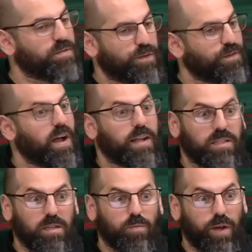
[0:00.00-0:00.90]
to find
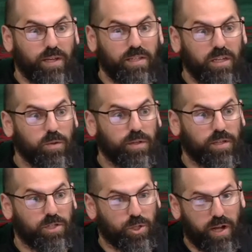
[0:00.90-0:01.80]
some way to deal with
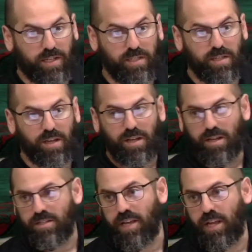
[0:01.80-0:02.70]
this stress.
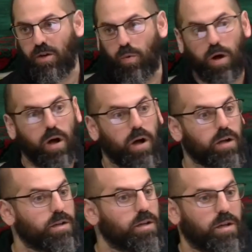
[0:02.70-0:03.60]
Take a
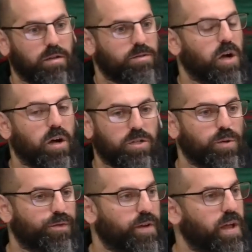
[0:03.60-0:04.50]
walk, talk to a
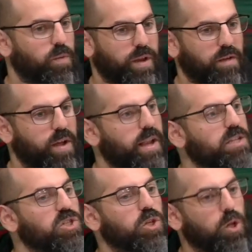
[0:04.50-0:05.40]
friend, whatever, and it
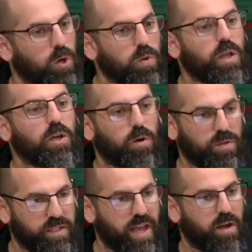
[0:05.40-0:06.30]
slowly goes
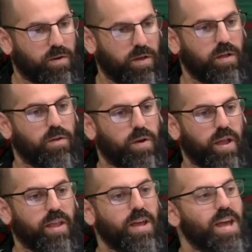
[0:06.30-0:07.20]
down,
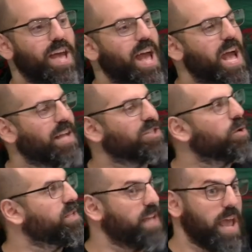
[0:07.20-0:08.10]
right? And so
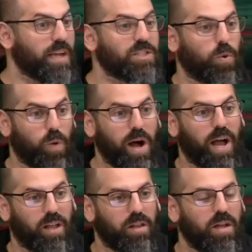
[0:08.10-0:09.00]
it takes a
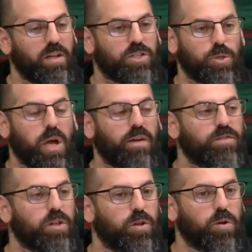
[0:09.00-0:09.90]
while. So you have to
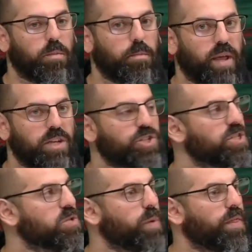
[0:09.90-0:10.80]
learn
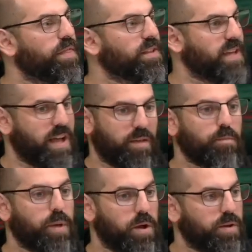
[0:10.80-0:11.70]
patience with the time
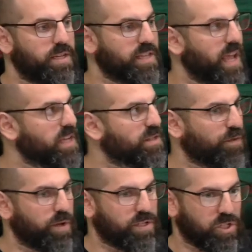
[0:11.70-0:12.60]
period it takes
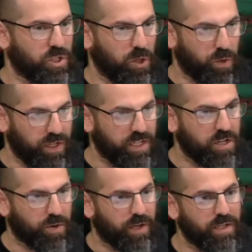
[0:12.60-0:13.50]
for it to slowly
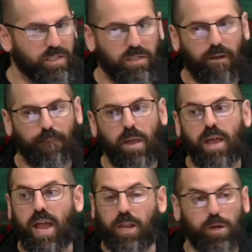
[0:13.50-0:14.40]
decrease,
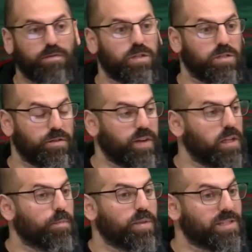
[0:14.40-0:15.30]
and you have to
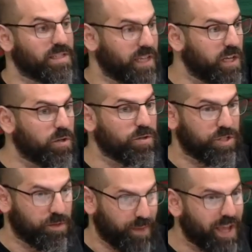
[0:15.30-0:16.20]
develop the skills
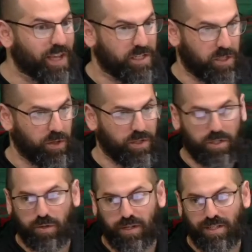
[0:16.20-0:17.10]
to make it slowly
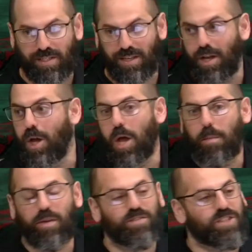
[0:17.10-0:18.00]
decrease.
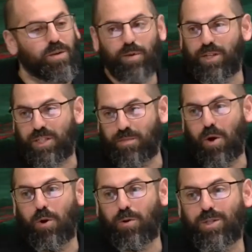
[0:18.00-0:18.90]
But if somebody
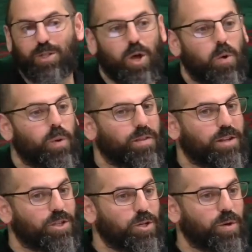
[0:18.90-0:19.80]
smokes, what they
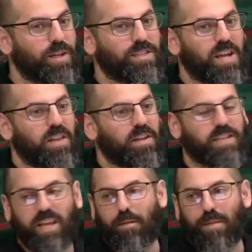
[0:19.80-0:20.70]
do is they
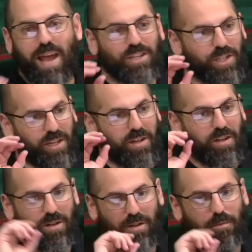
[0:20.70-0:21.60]
take a magic
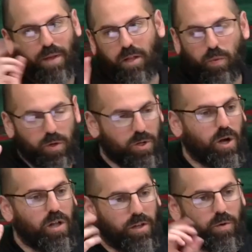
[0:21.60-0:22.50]
pill, we'll
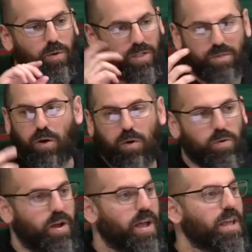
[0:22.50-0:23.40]
call it, or a smoke,
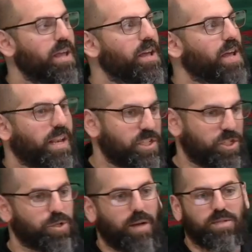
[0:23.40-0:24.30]
right? And it just
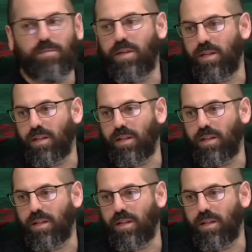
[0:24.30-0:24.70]
drops immediately.